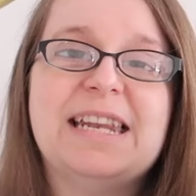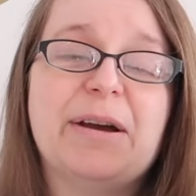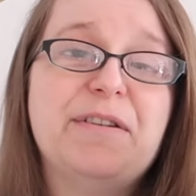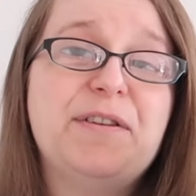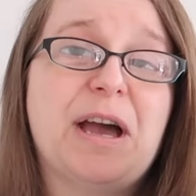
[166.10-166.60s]

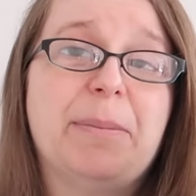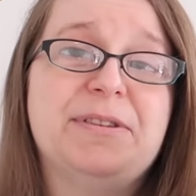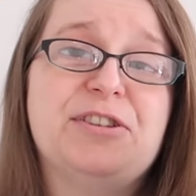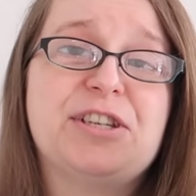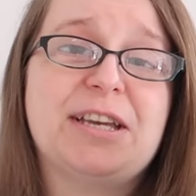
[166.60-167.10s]
Now, if you
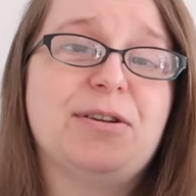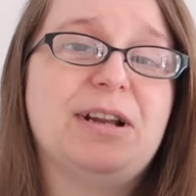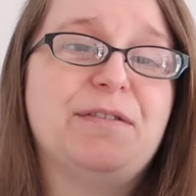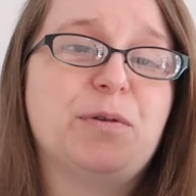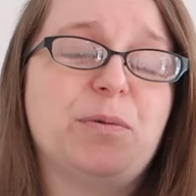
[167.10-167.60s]
happen to share your
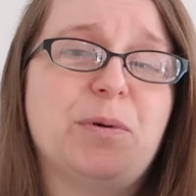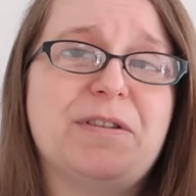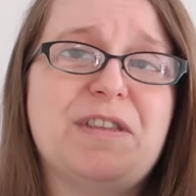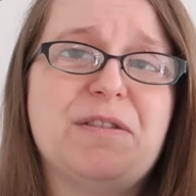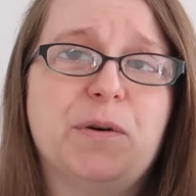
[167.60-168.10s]
life with one
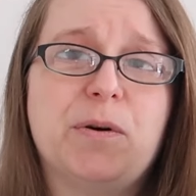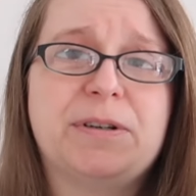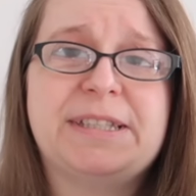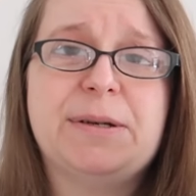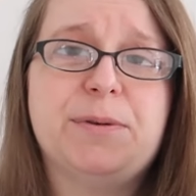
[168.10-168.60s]
of your
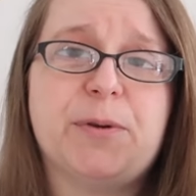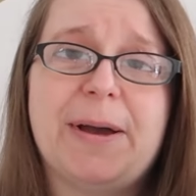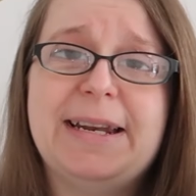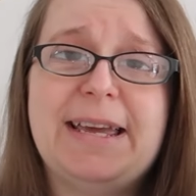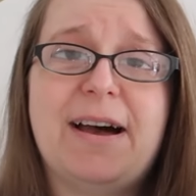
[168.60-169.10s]
cockatiels or
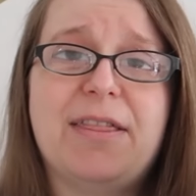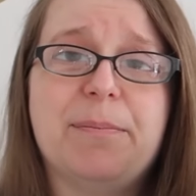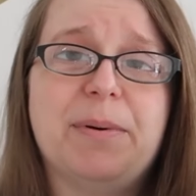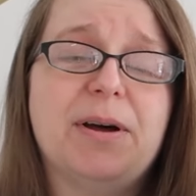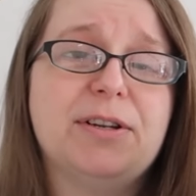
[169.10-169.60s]
any other
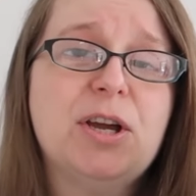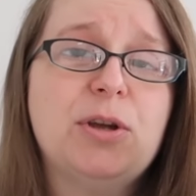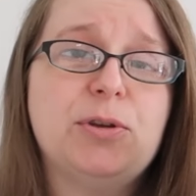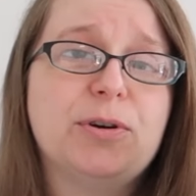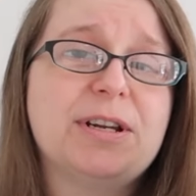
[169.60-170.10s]
bird,
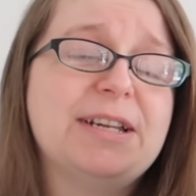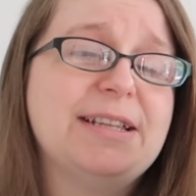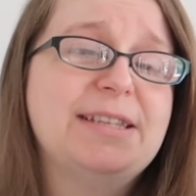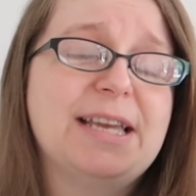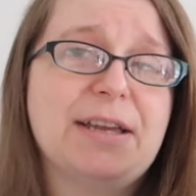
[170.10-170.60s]
you're going to
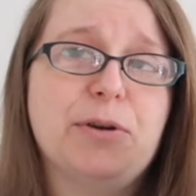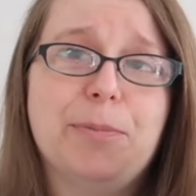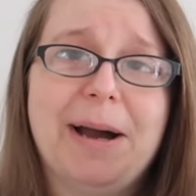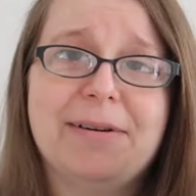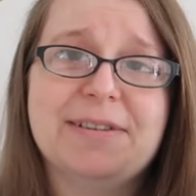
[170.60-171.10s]
need to get your
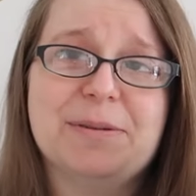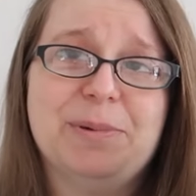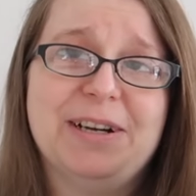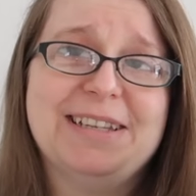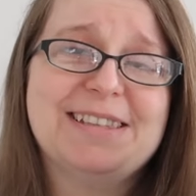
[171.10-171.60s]
parrot
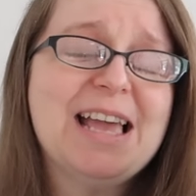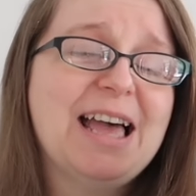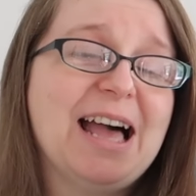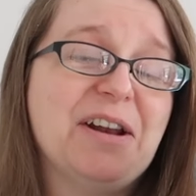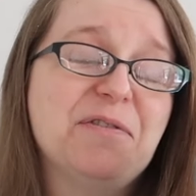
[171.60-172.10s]
supplies.
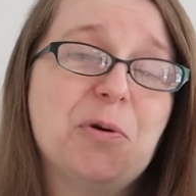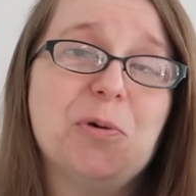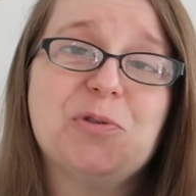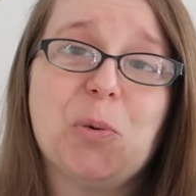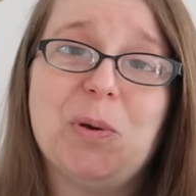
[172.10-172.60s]
And of
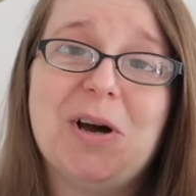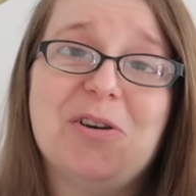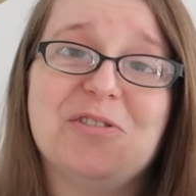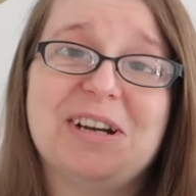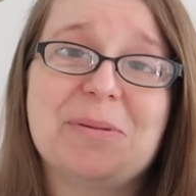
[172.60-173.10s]
course, we
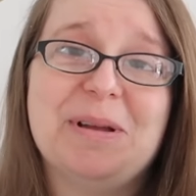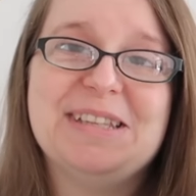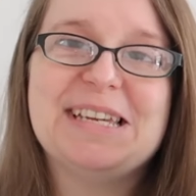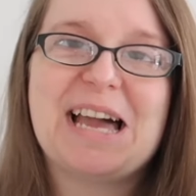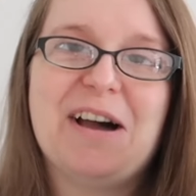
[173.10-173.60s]
are
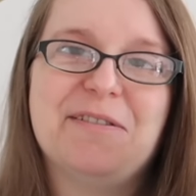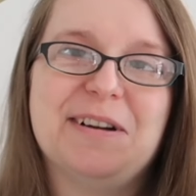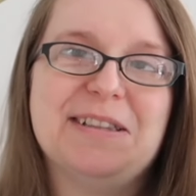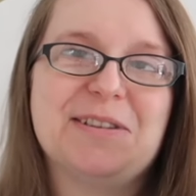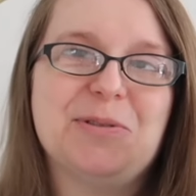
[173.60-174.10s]
recommending our
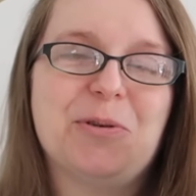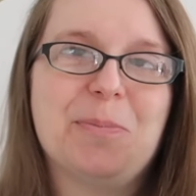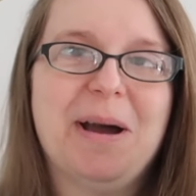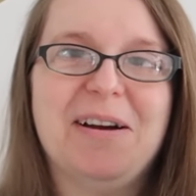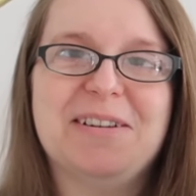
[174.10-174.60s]
friends at
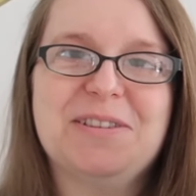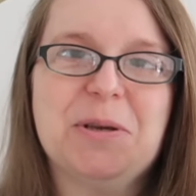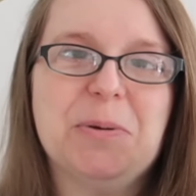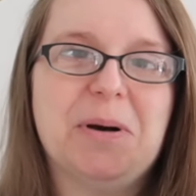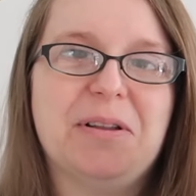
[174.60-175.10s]
Northern Parrots,
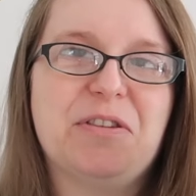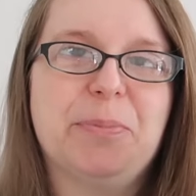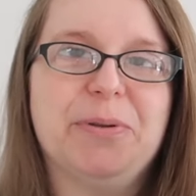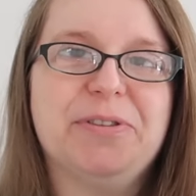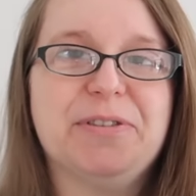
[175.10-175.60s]
who are the
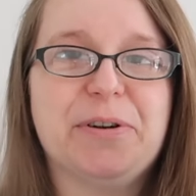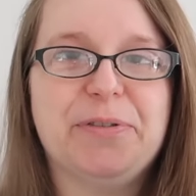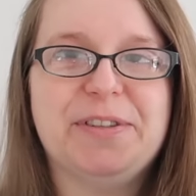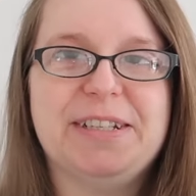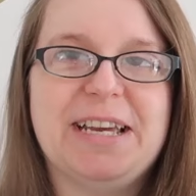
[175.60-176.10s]
sponsors
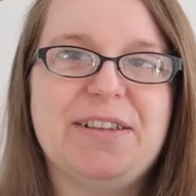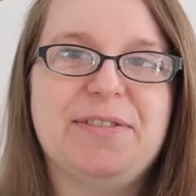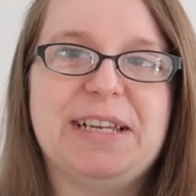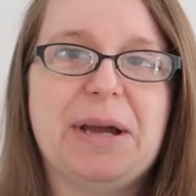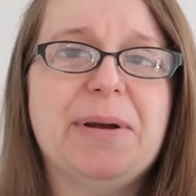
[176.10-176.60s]
of today's
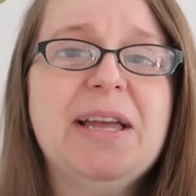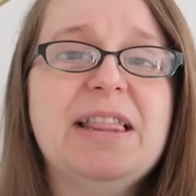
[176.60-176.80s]
video.